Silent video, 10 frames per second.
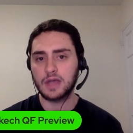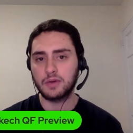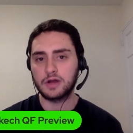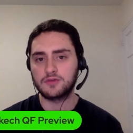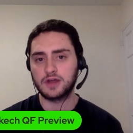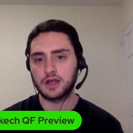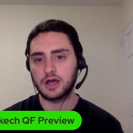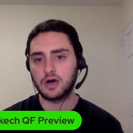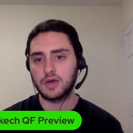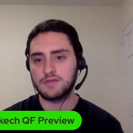And we know
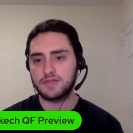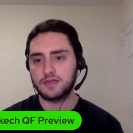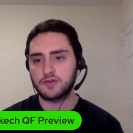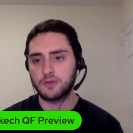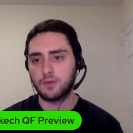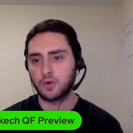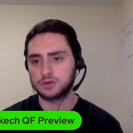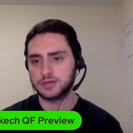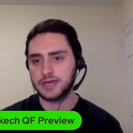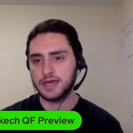Sonego, if things go
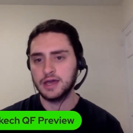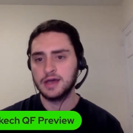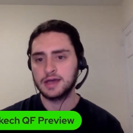poorly,